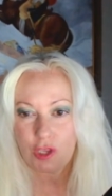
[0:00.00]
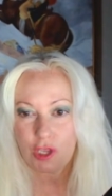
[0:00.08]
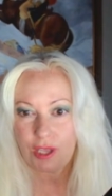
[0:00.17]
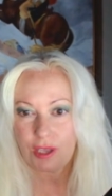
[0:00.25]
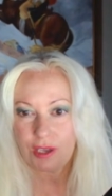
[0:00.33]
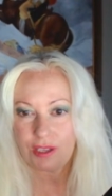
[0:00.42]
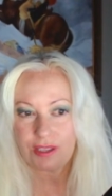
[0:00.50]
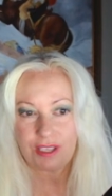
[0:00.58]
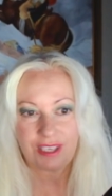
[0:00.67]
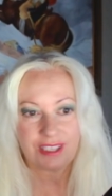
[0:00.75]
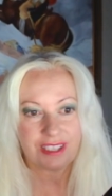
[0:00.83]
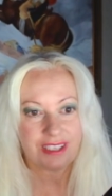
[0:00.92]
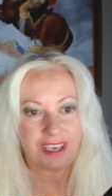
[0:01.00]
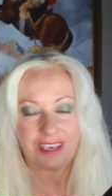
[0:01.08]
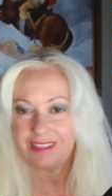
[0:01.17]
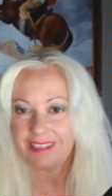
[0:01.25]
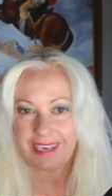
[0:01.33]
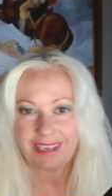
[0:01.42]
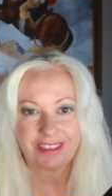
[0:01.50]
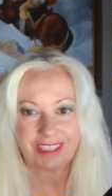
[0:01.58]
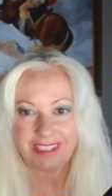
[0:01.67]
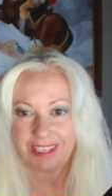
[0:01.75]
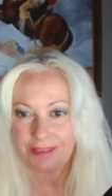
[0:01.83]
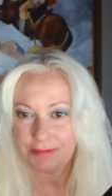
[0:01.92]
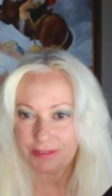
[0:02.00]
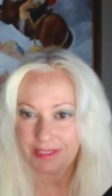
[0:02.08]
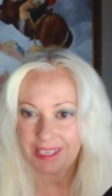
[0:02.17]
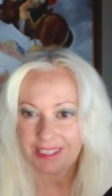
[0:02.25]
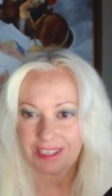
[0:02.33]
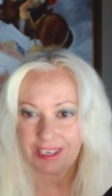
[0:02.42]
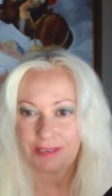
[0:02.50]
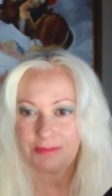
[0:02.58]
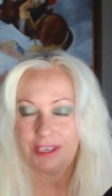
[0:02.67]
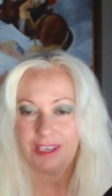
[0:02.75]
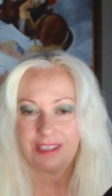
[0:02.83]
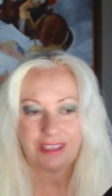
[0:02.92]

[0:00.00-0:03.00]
And then after I stopped doing that job,